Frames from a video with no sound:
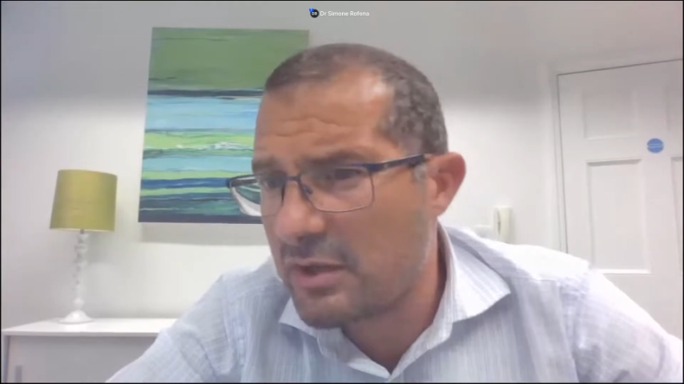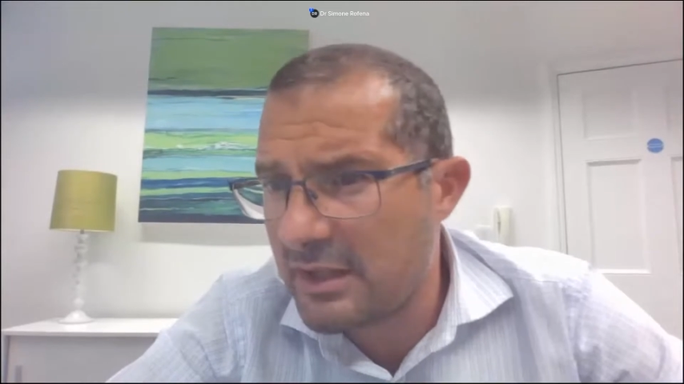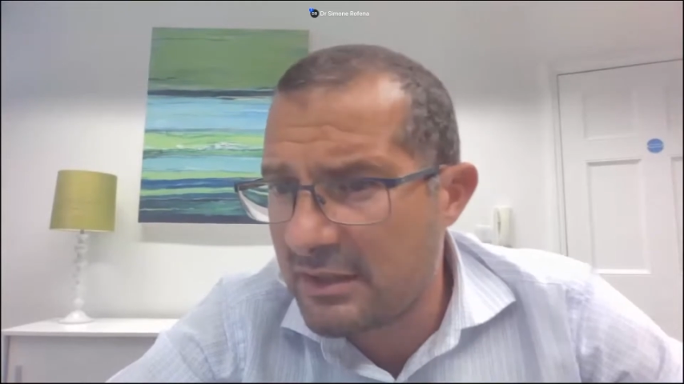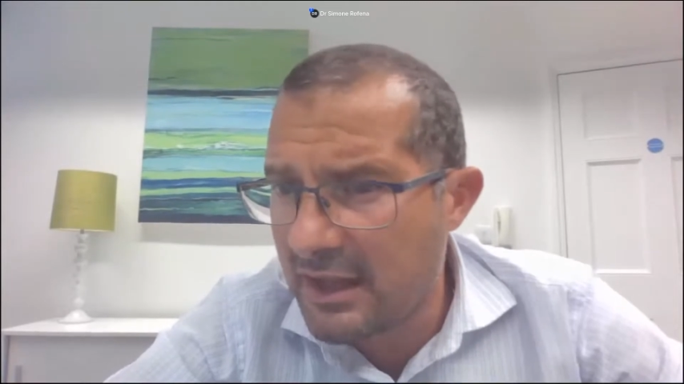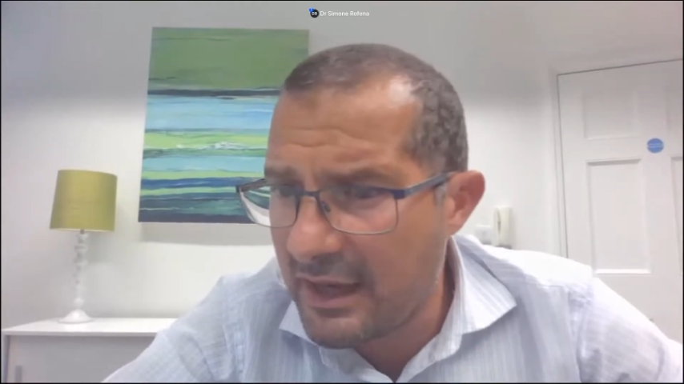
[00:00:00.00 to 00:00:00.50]

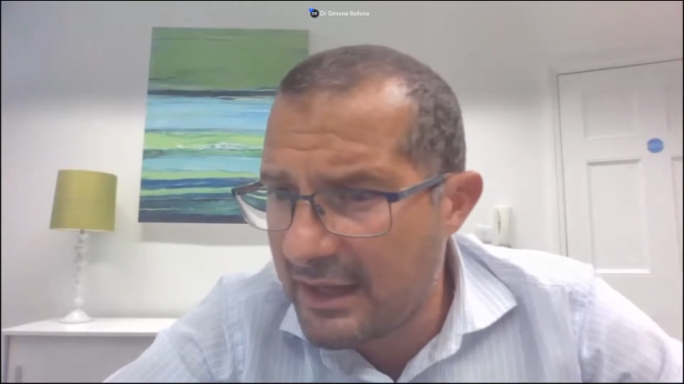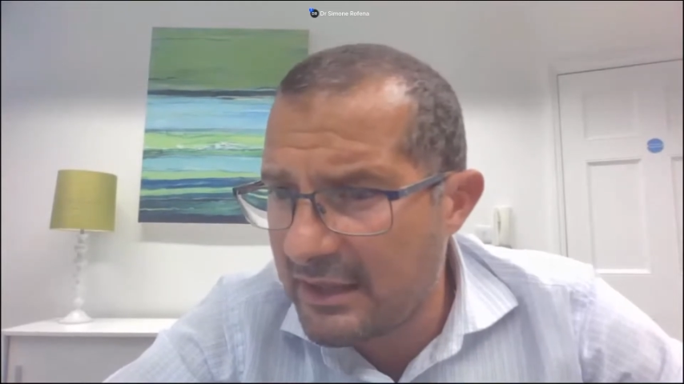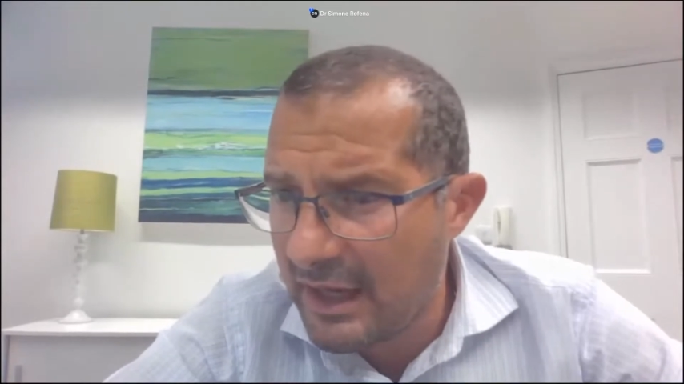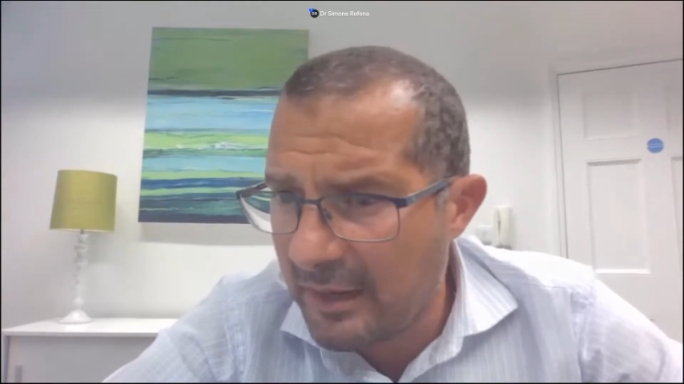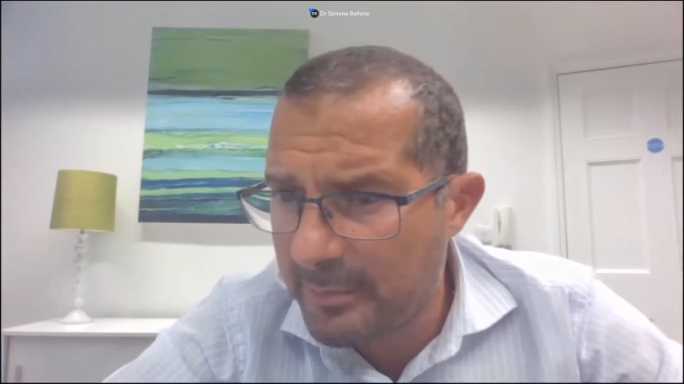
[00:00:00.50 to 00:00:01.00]
in the
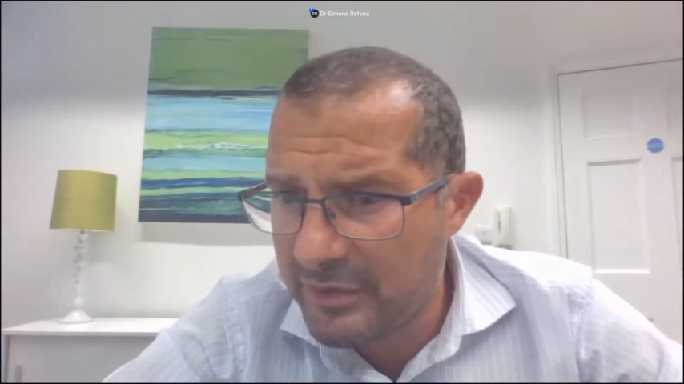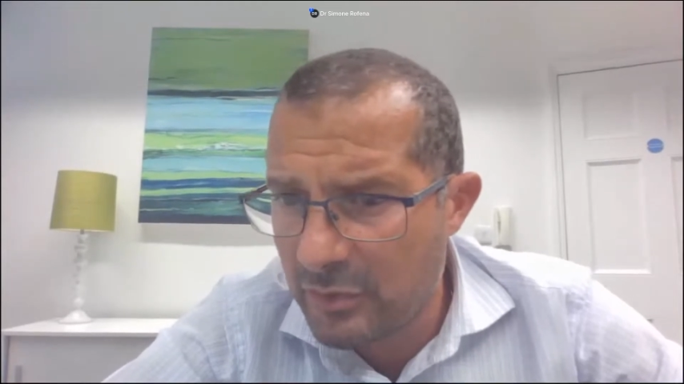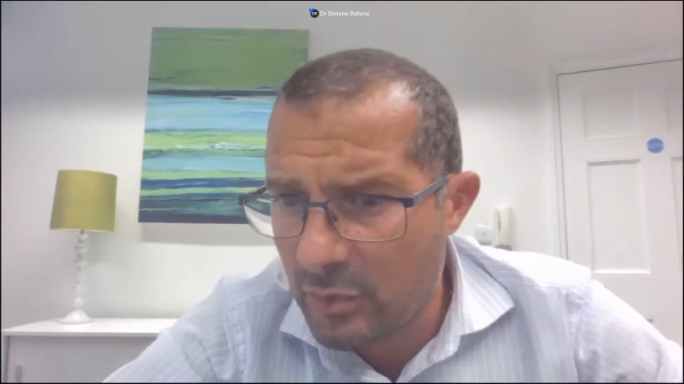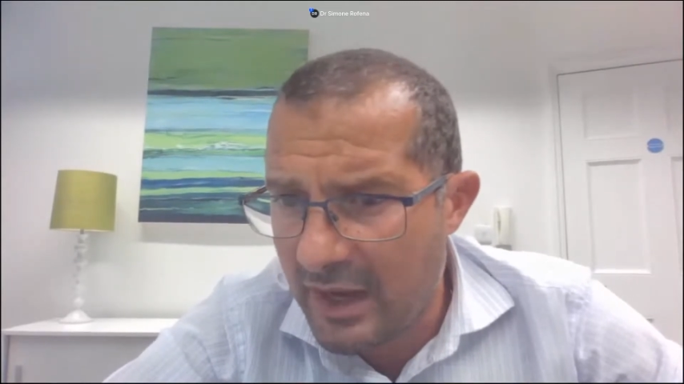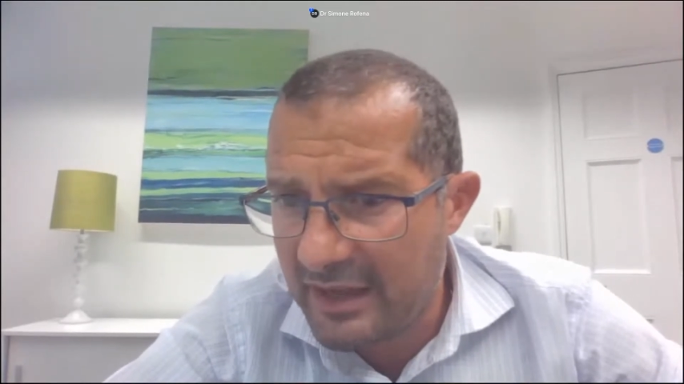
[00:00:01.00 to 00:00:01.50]
lead up
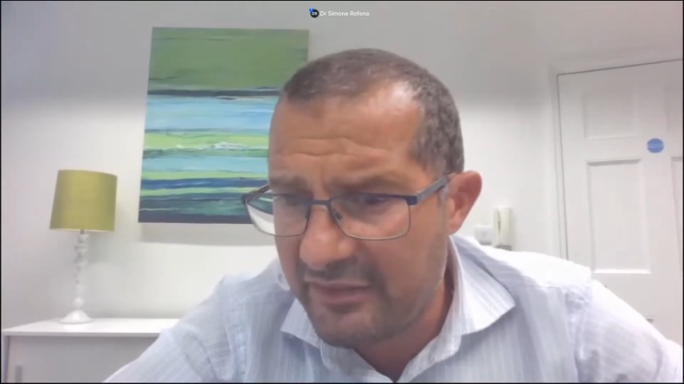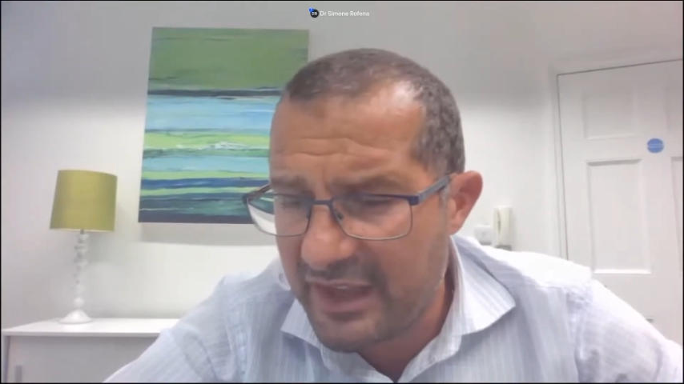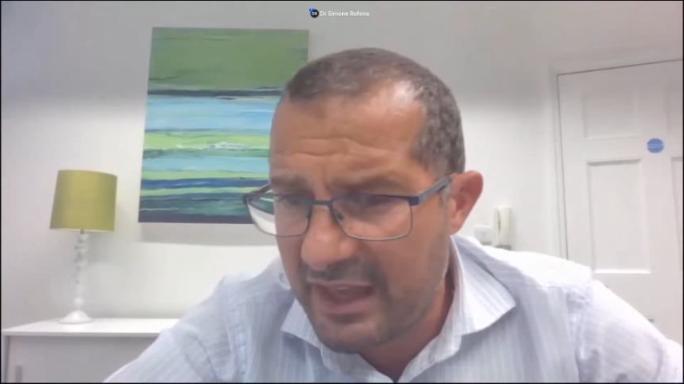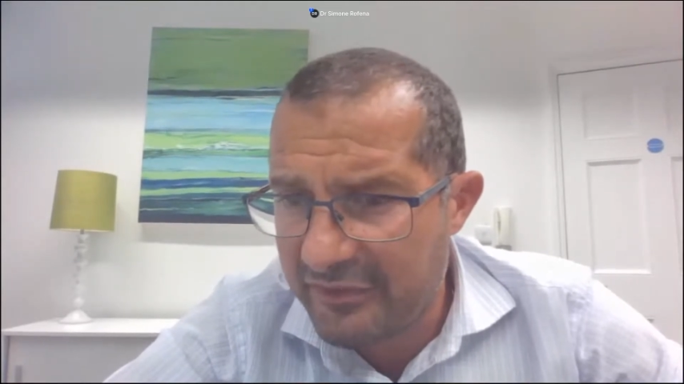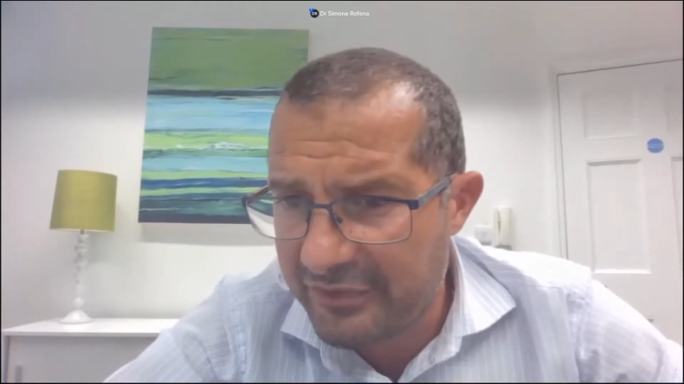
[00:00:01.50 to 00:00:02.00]
to
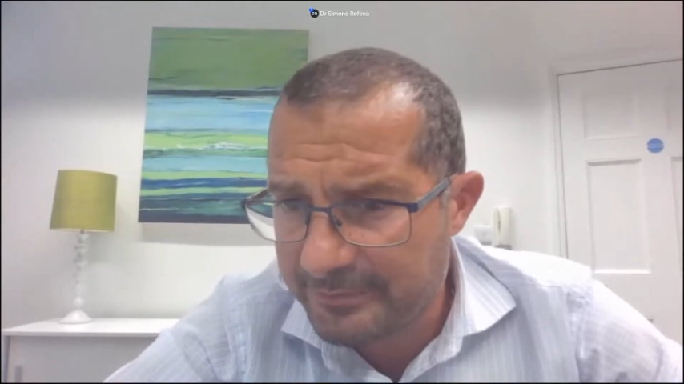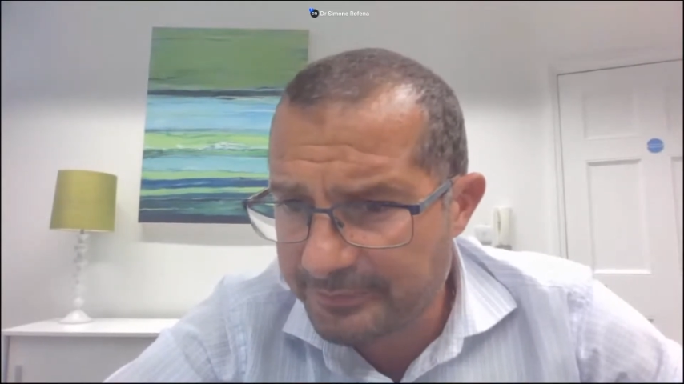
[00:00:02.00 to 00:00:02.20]
IVF